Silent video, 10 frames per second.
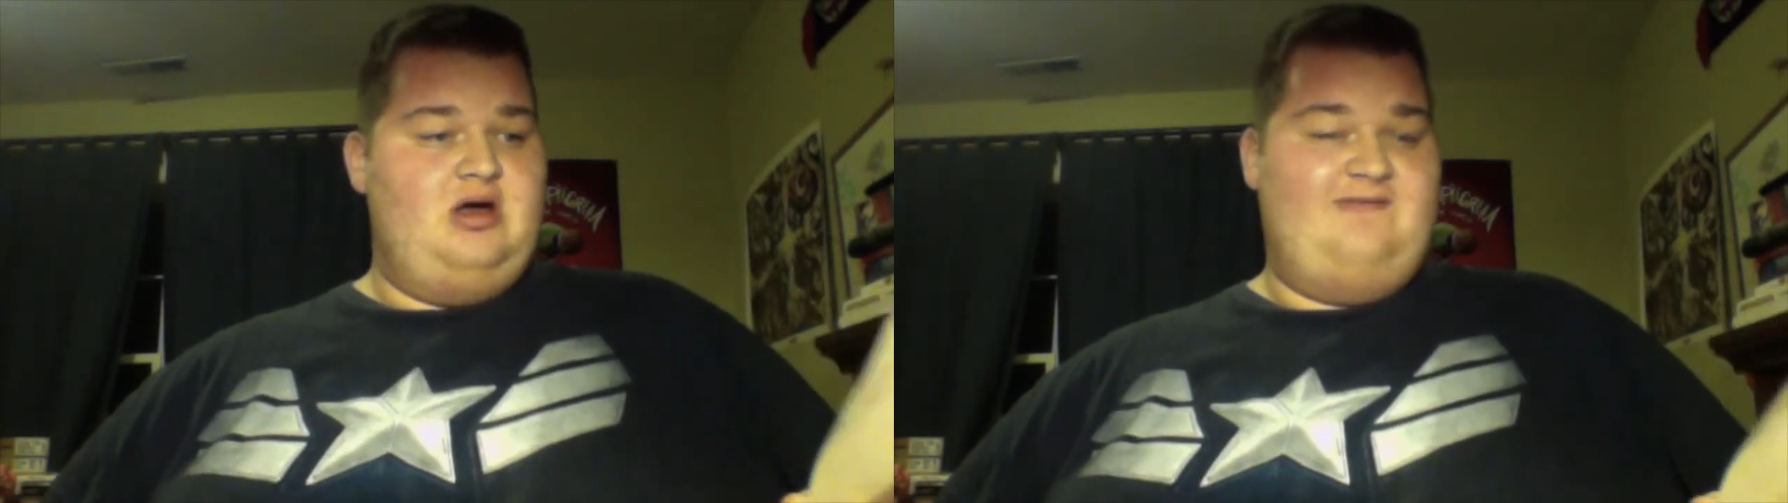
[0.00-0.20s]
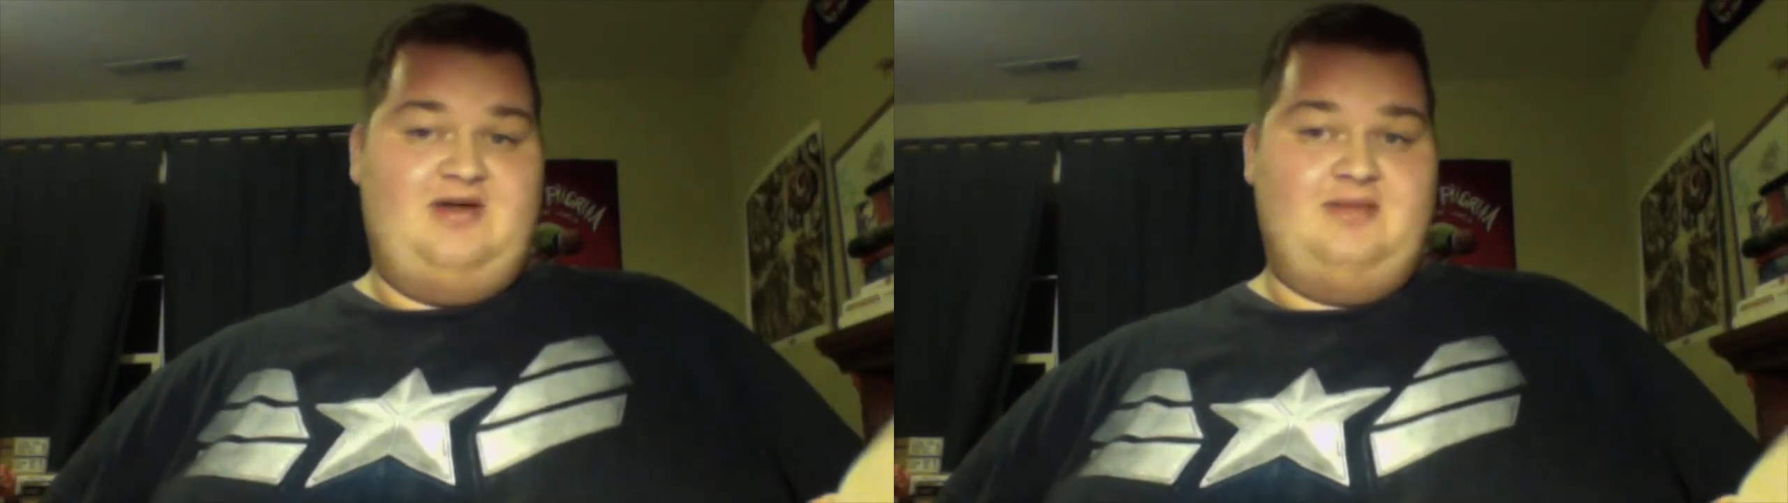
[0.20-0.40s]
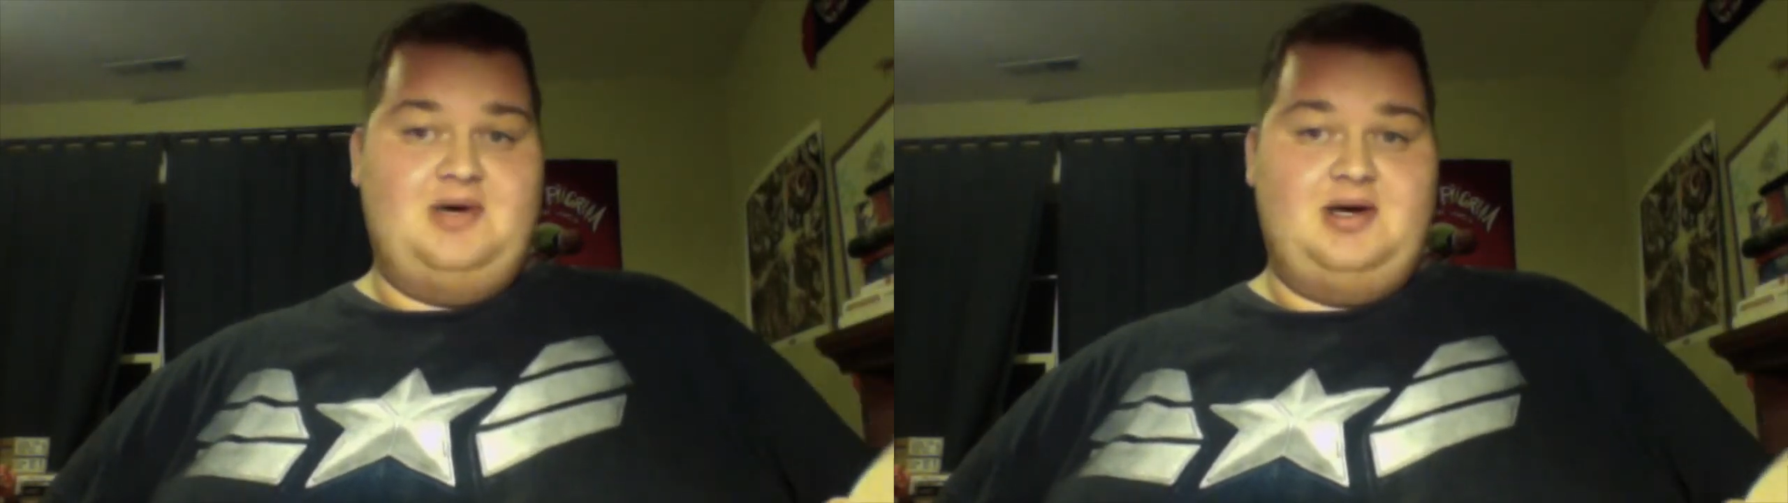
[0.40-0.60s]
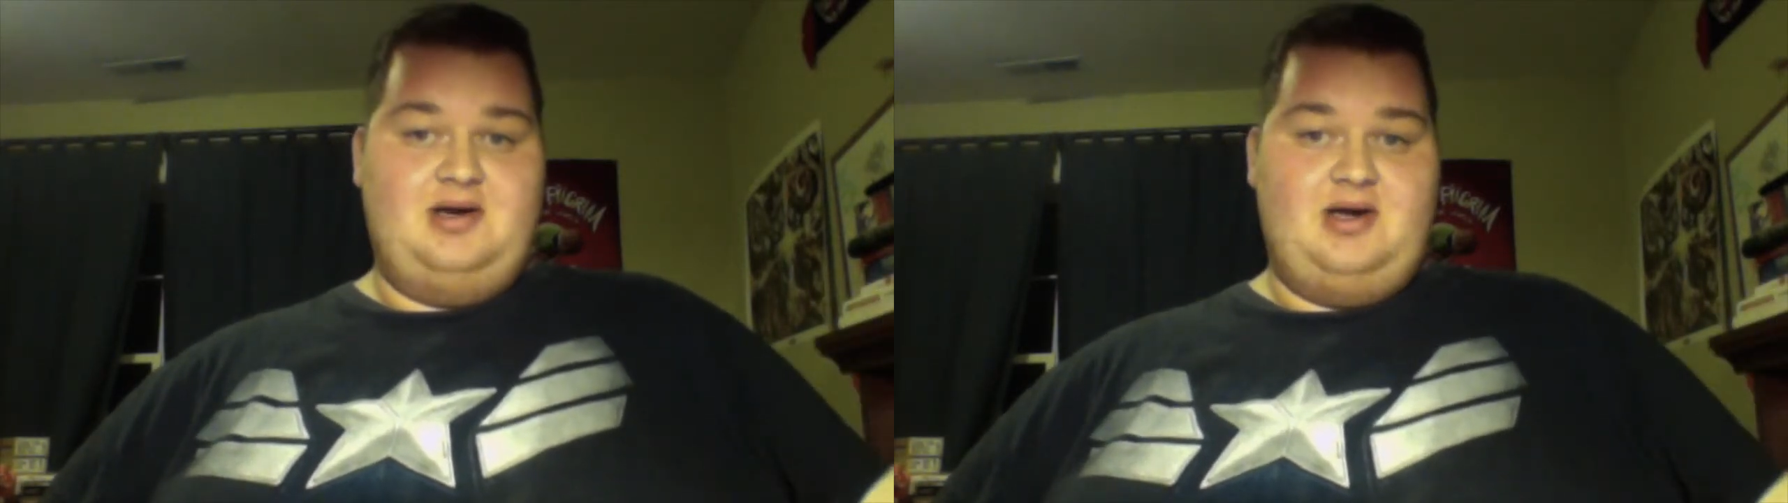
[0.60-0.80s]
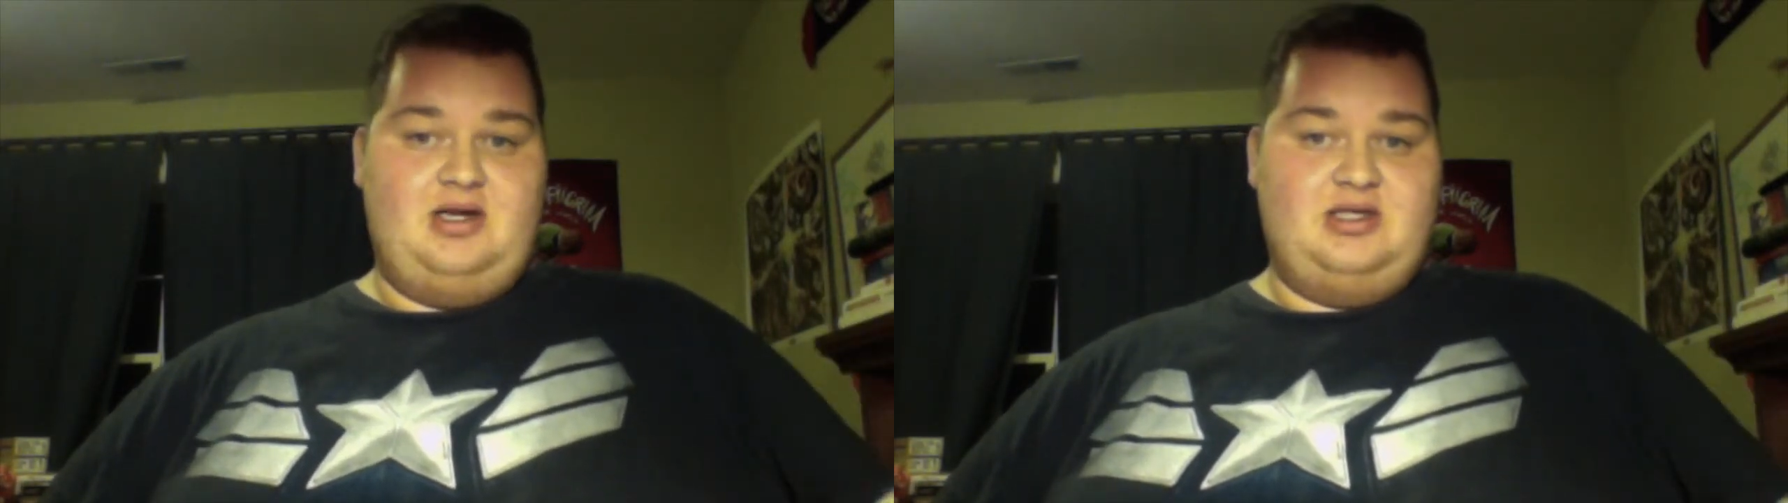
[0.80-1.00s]
vampire
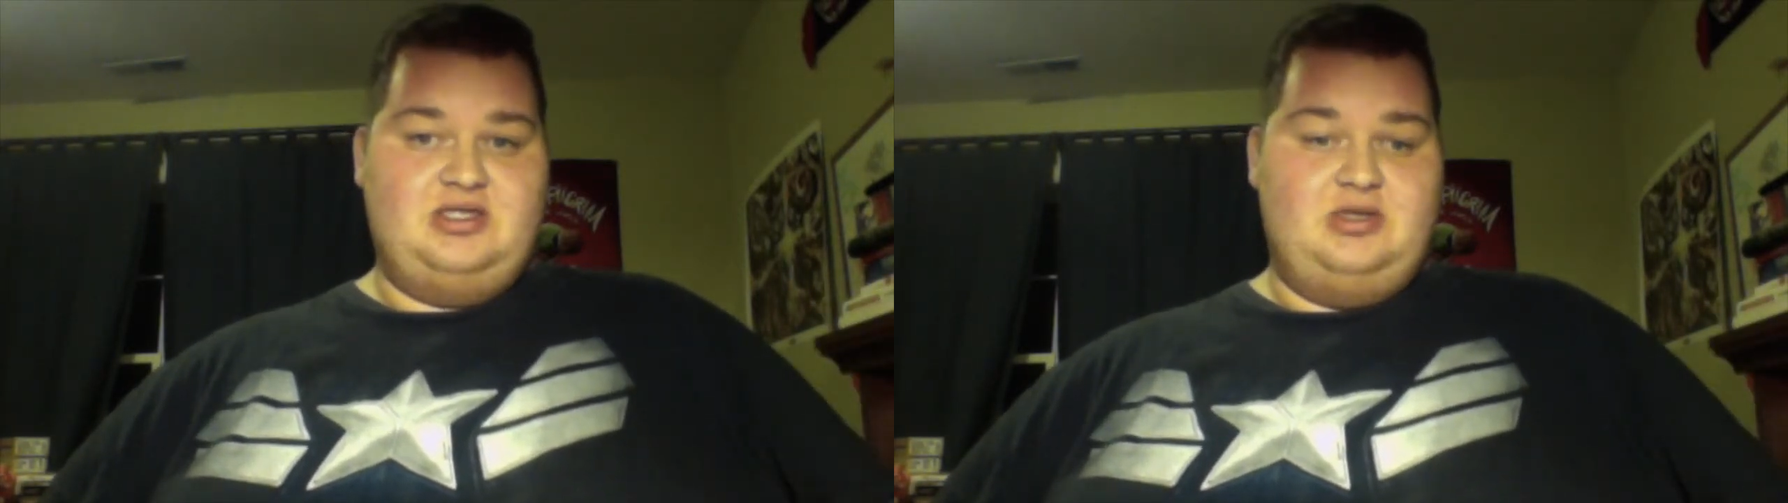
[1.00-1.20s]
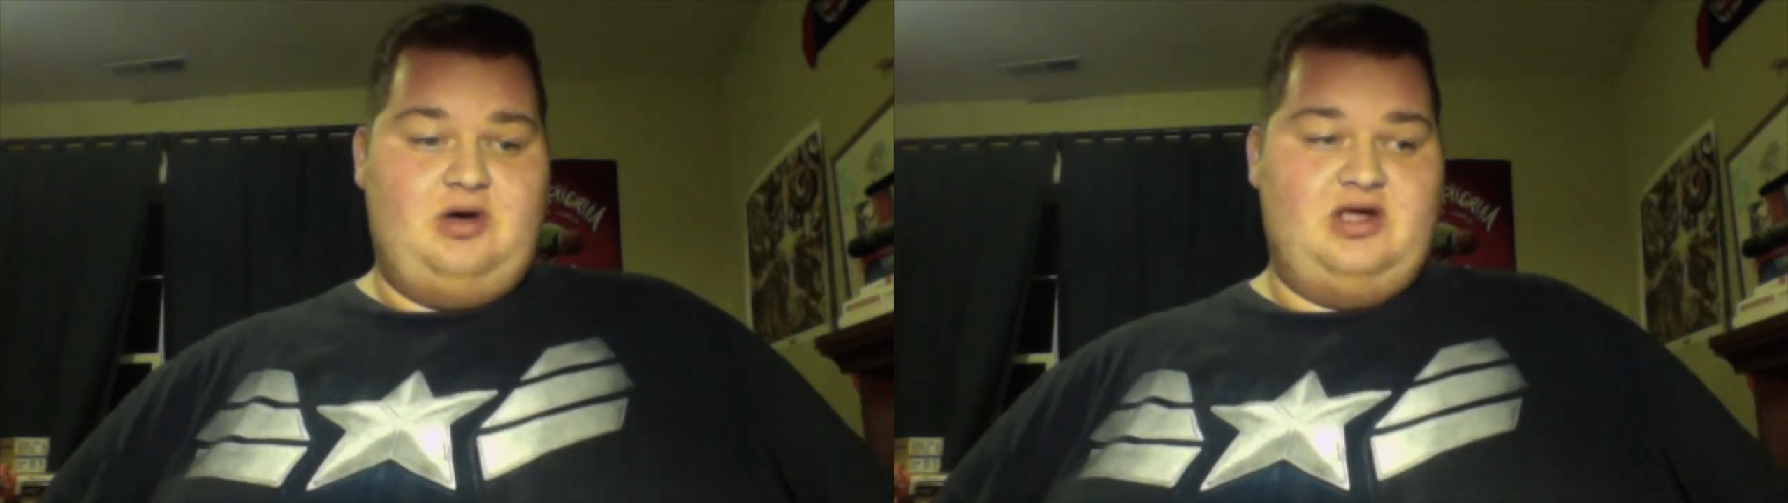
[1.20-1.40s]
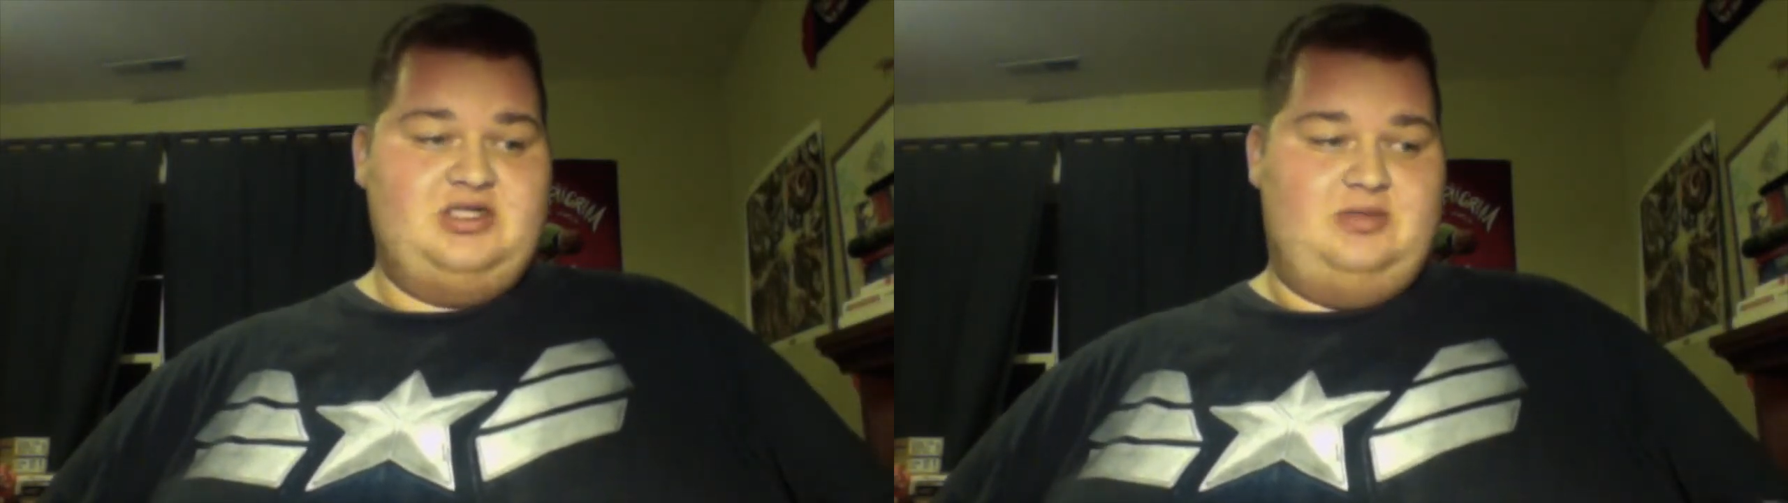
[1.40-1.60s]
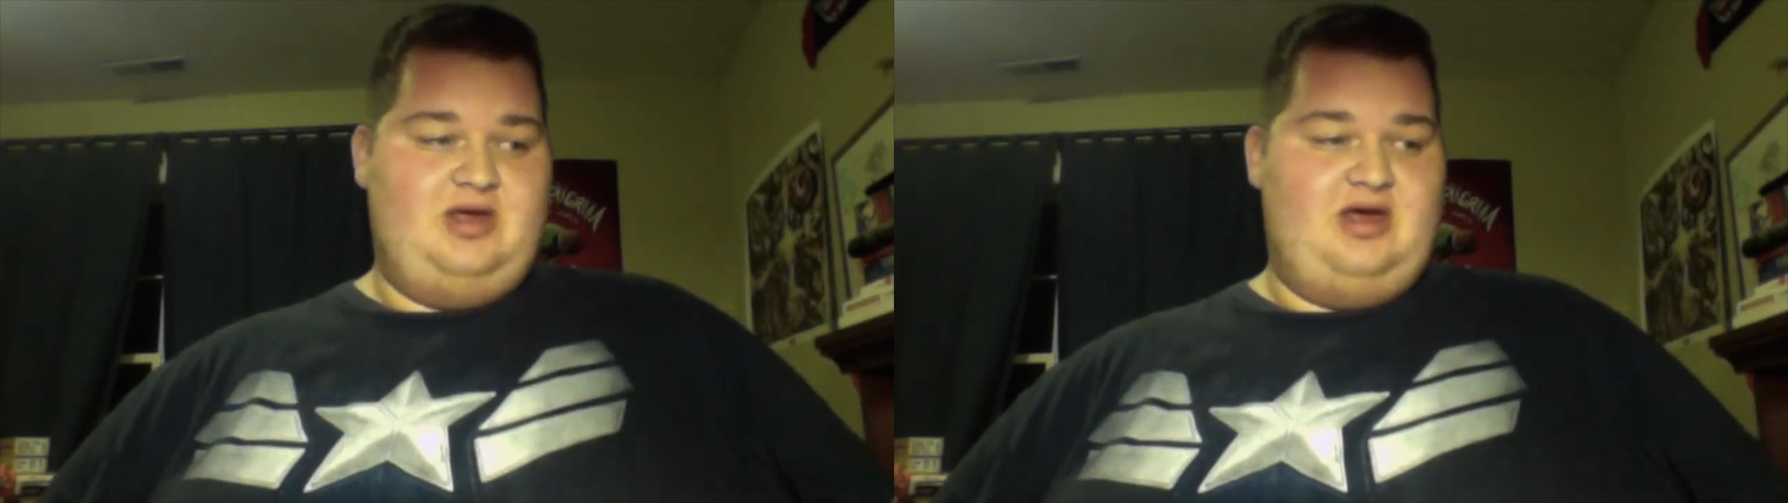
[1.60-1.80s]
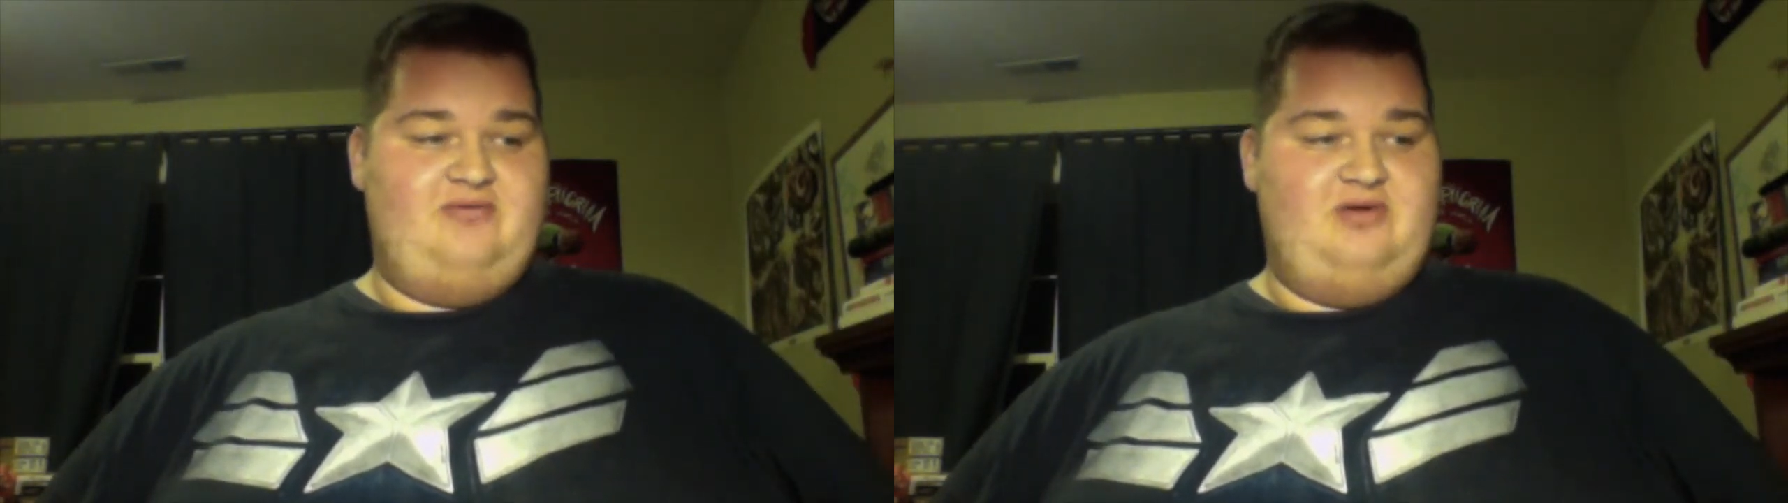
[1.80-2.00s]
added to the watch, and we
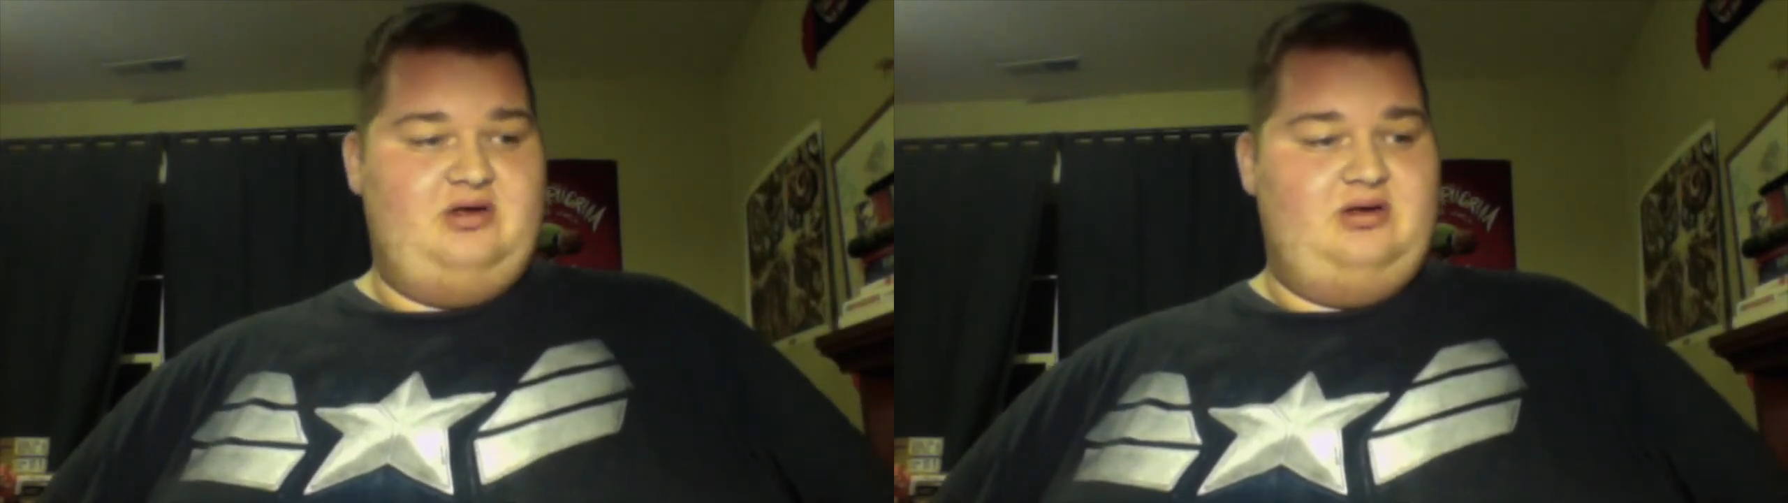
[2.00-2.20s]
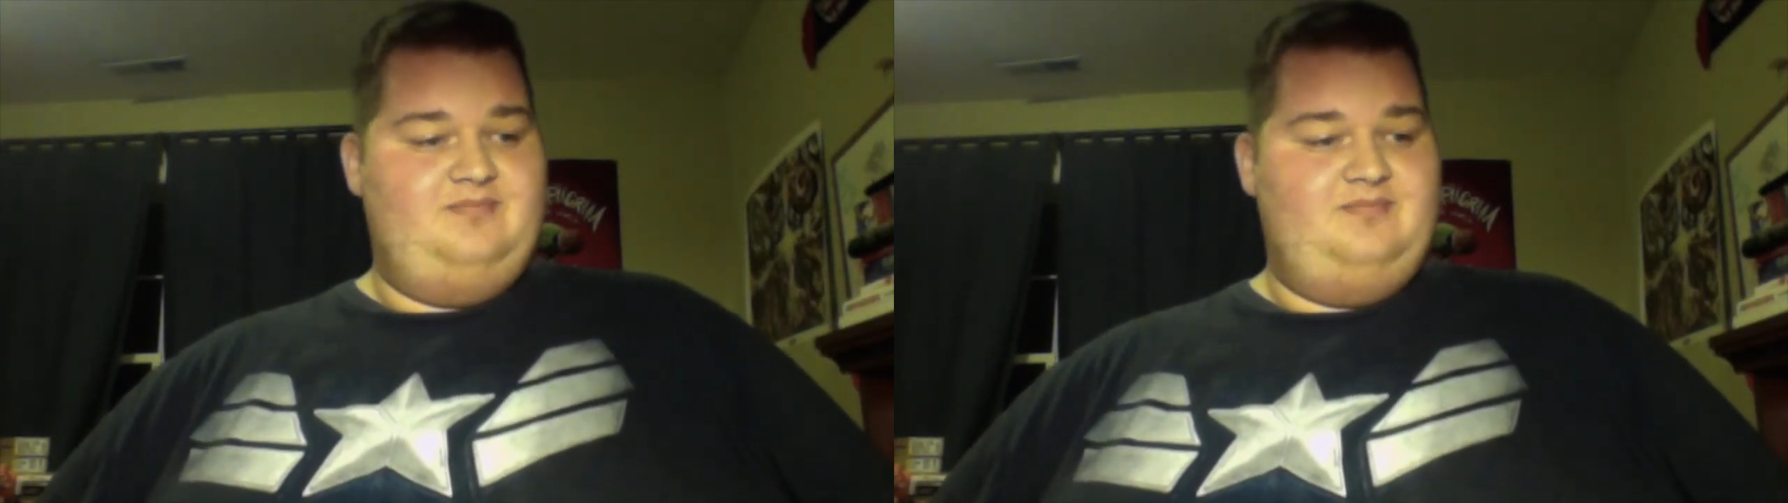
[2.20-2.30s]
have a